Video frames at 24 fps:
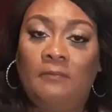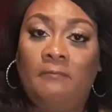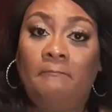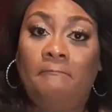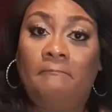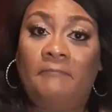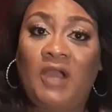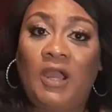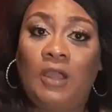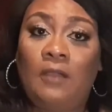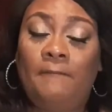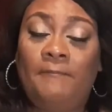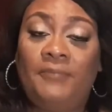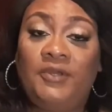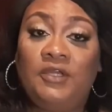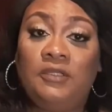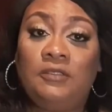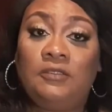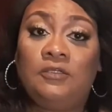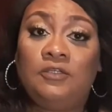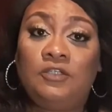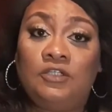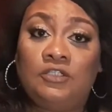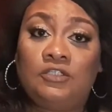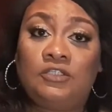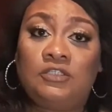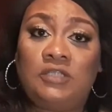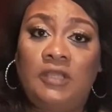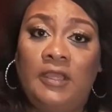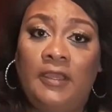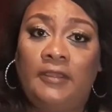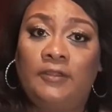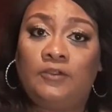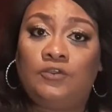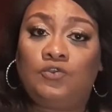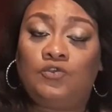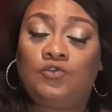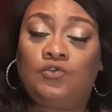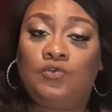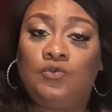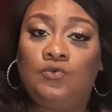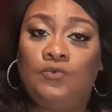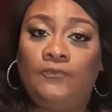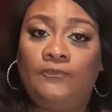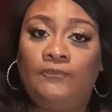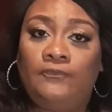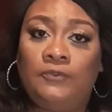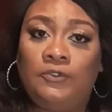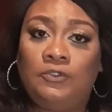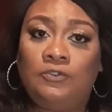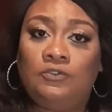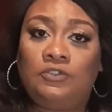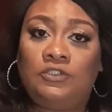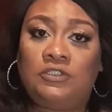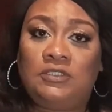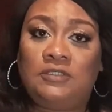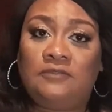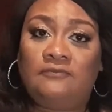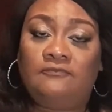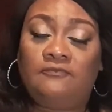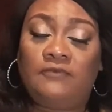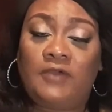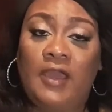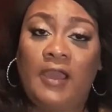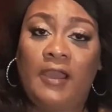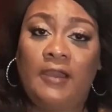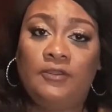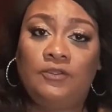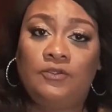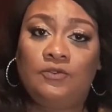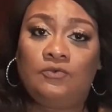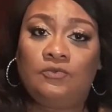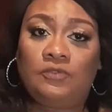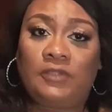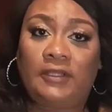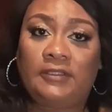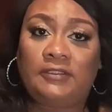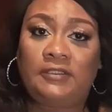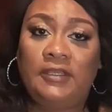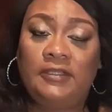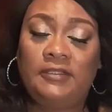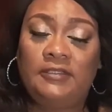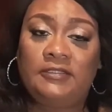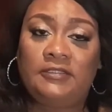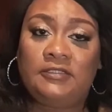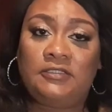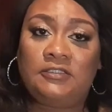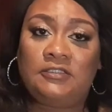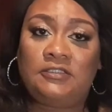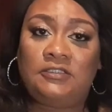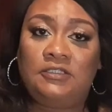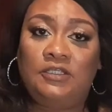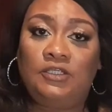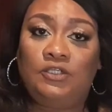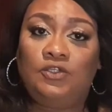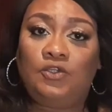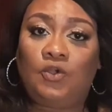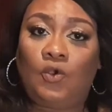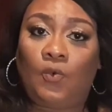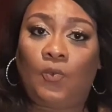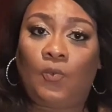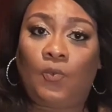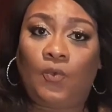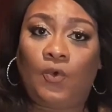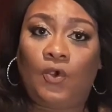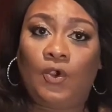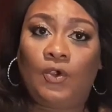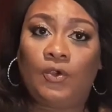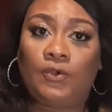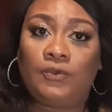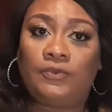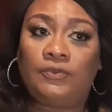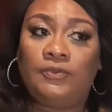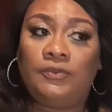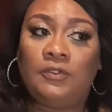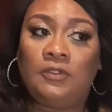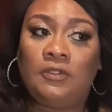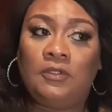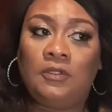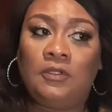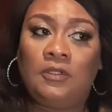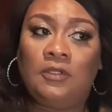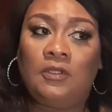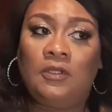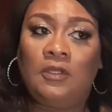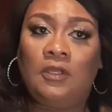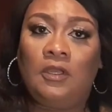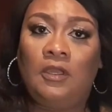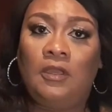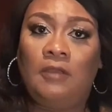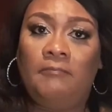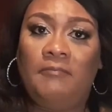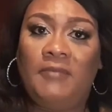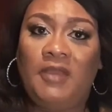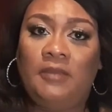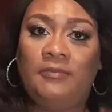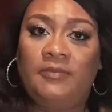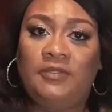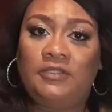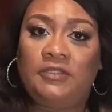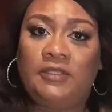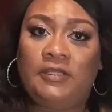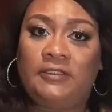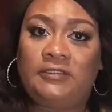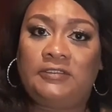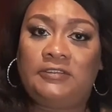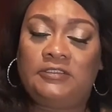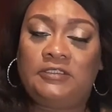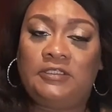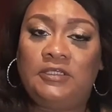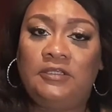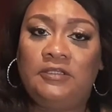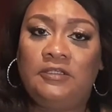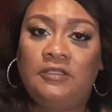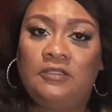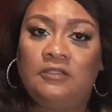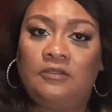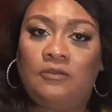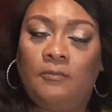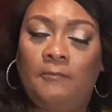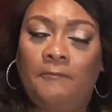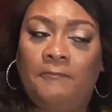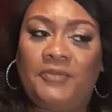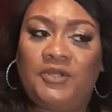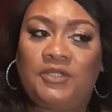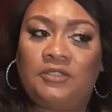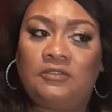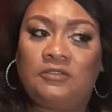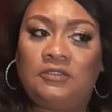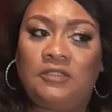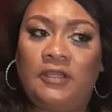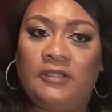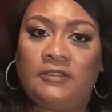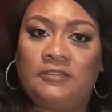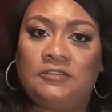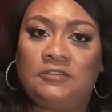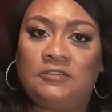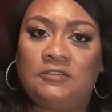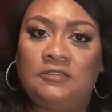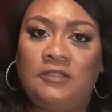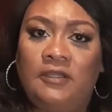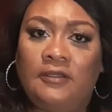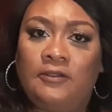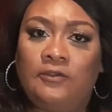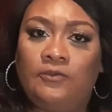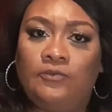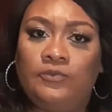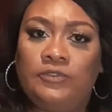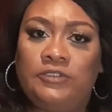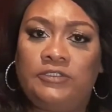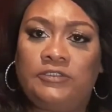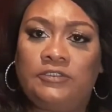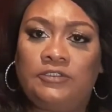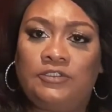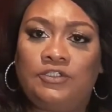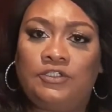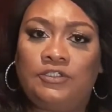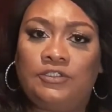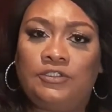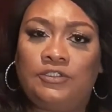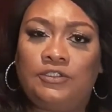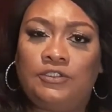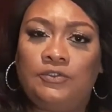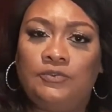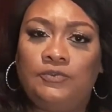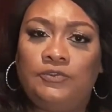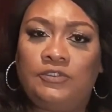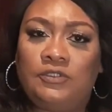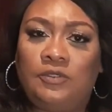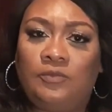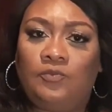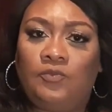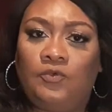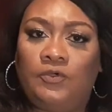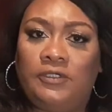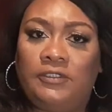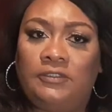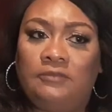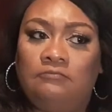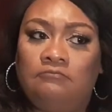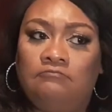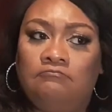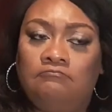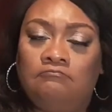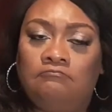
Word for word: my opinion is that you feel devalued, like they didn't see your worth, and maybe they didn't, but that's not a reason to sue someone.